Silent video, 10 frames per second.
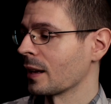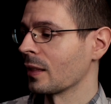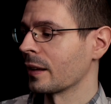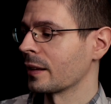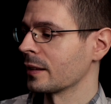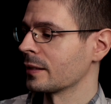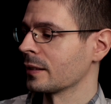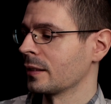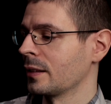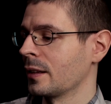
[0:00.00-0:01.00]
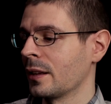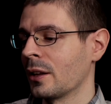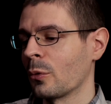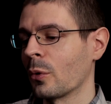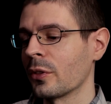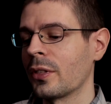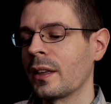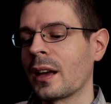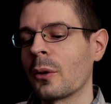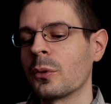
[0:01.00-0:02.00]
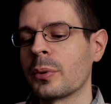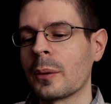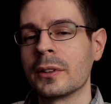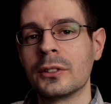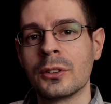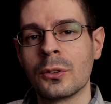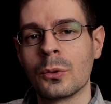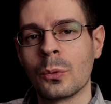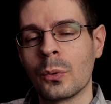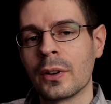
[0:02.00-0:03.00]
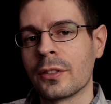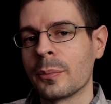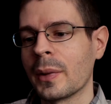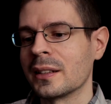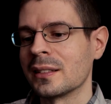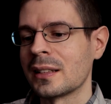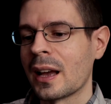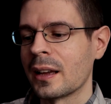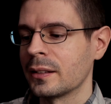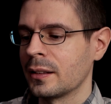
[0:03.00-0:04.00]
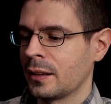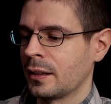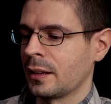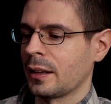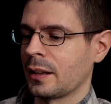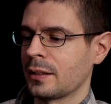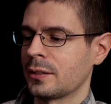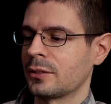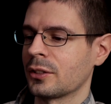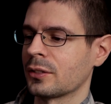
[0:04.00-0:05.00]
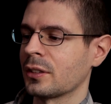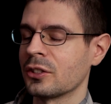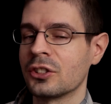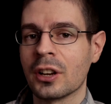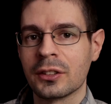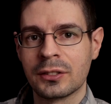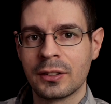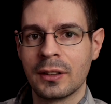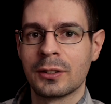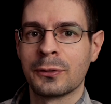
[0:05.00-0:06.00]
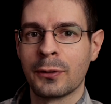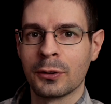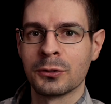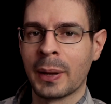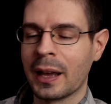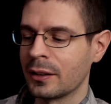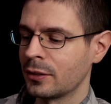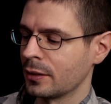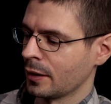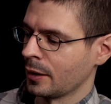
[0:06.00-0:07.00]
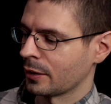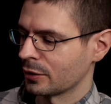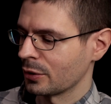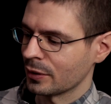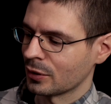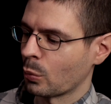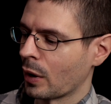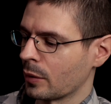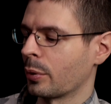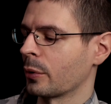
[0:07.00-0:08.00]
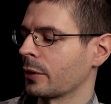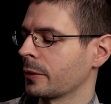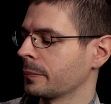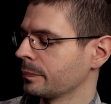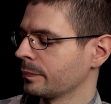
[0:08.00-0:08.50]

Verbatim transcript: I like it. One thing I would probably do with my design is just adjust this first page, because there is a white border.